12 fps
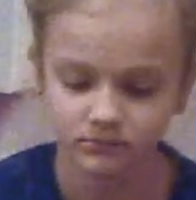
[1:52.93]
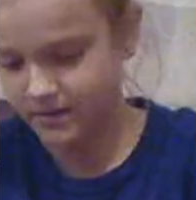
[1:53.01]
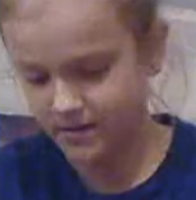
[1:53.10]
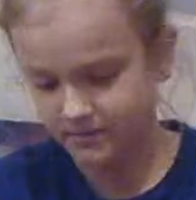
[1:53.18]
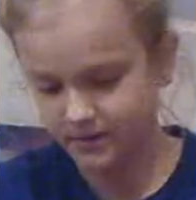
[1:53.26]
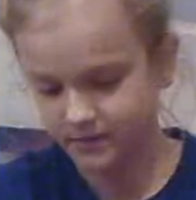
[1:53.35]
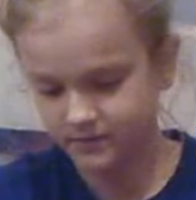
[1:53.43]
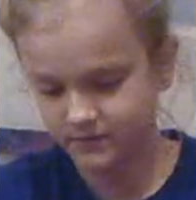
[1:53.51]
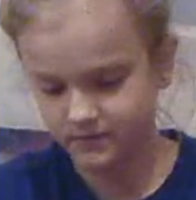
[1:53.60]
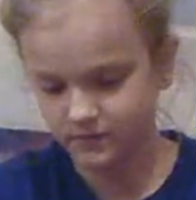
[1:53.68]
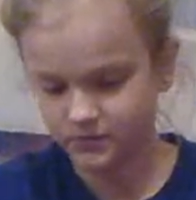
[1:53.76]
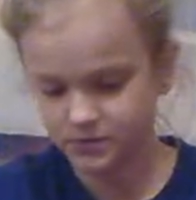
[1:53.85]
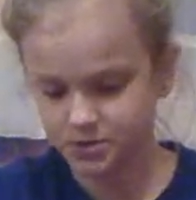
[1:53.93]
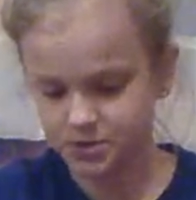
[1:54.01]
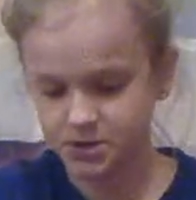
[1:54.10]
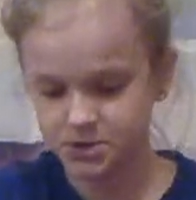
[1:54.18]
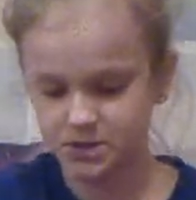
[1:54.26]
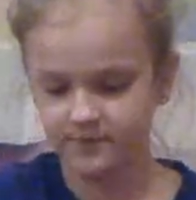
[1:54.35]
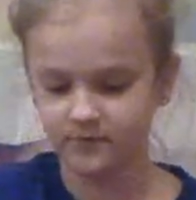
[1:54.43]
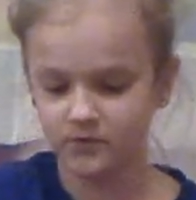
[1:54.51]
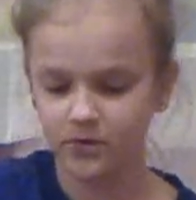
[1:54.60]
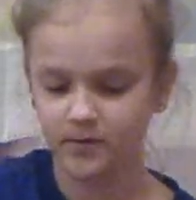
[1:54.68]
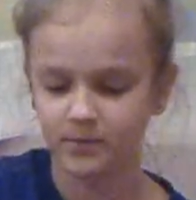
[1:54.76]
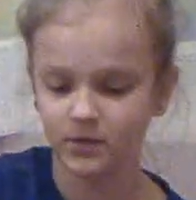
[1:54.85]
I mean, it's still stretchy even though
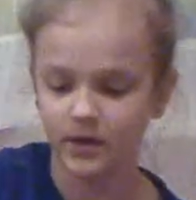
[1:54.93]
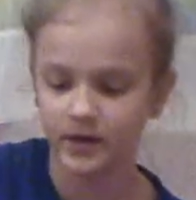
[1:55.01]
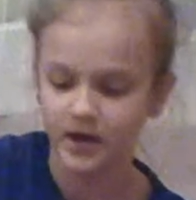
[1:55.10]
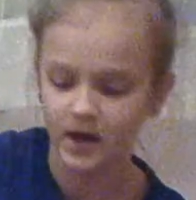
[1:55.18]
I put a